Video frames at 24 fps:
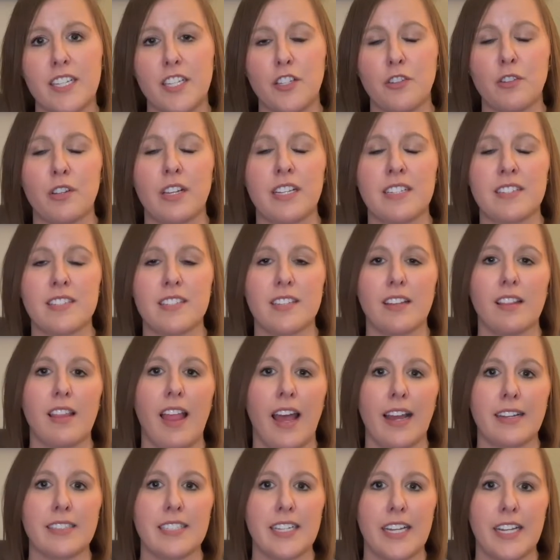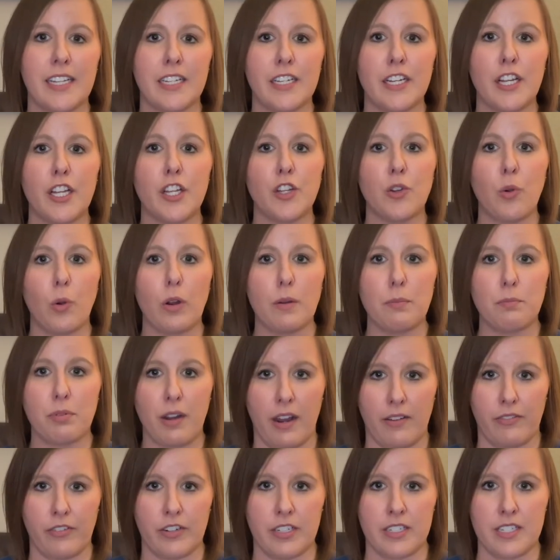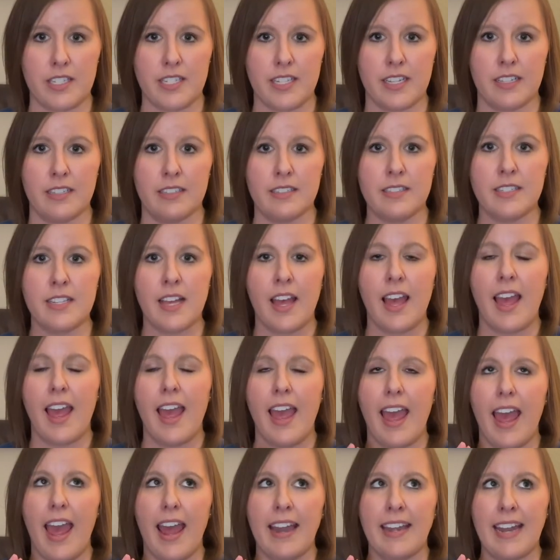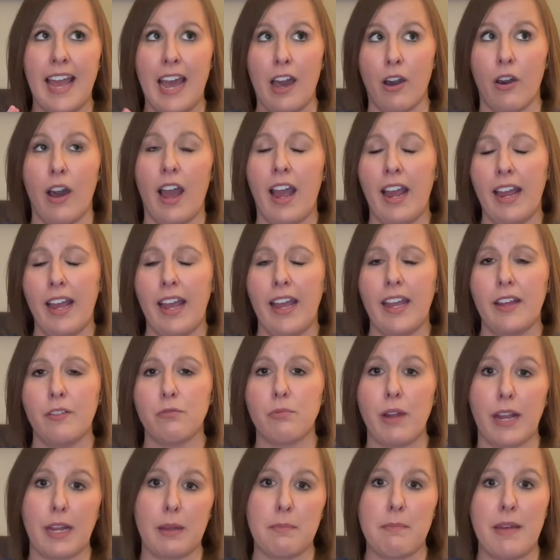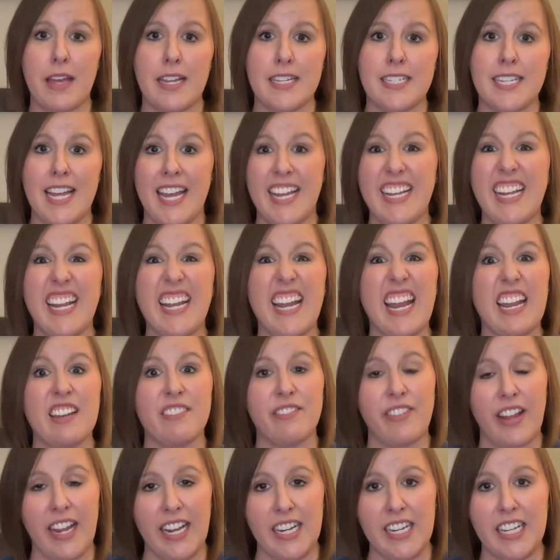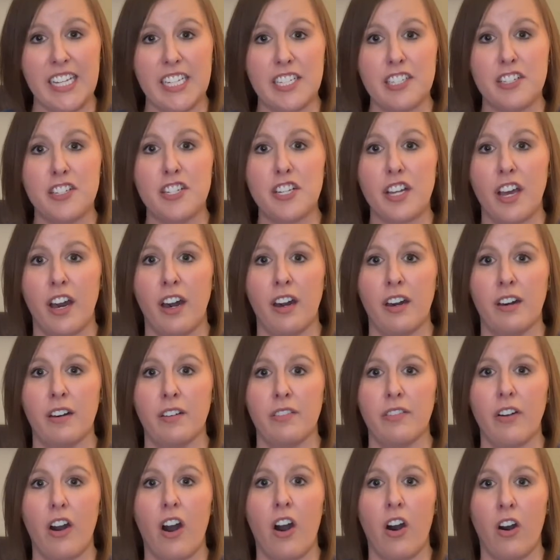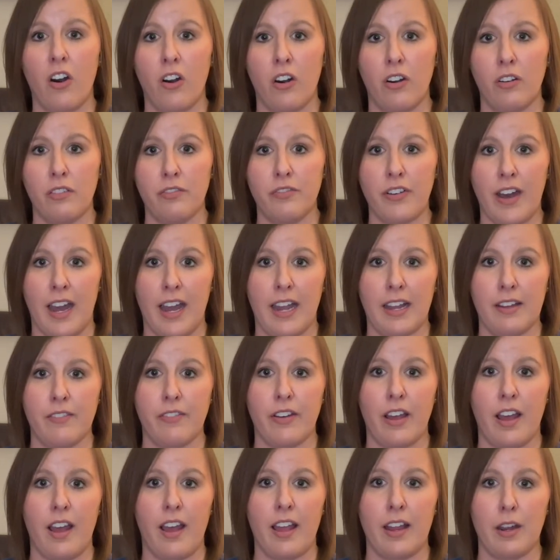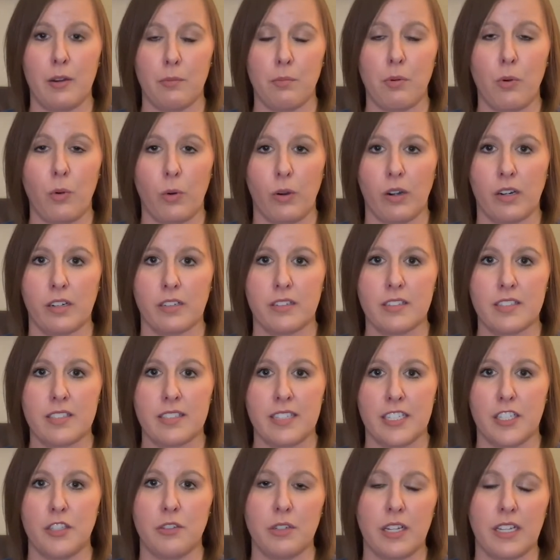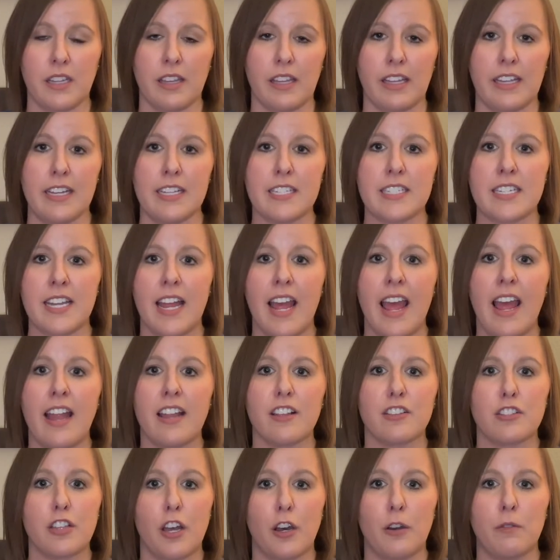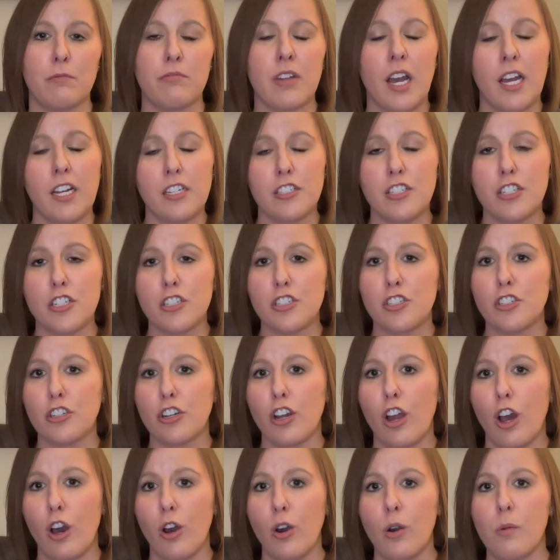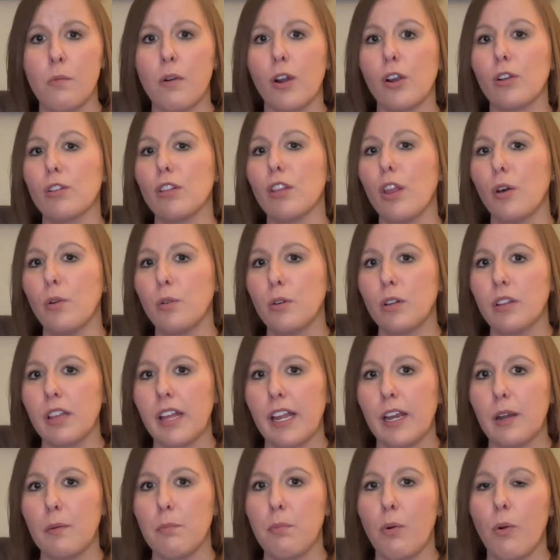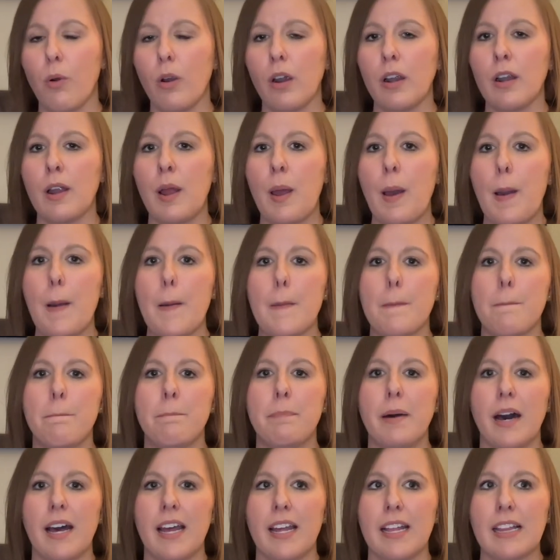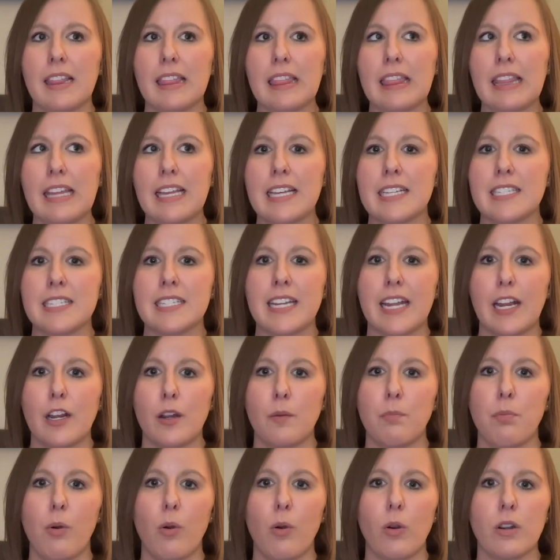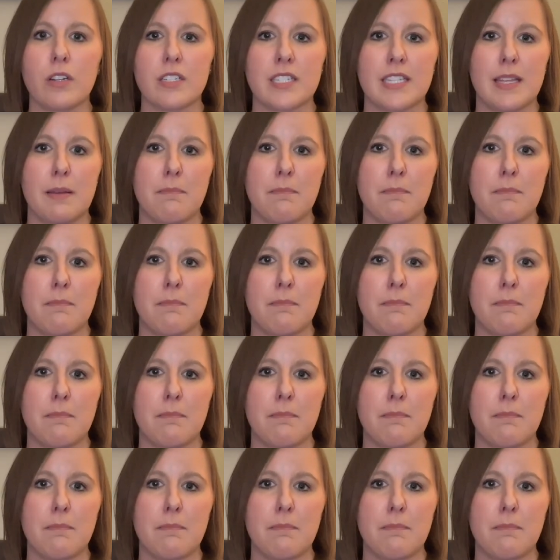you can select in your preferences. Now, I recommend taking advantage of all 5 airports that you can list. So not just your home or local airport, but list airports that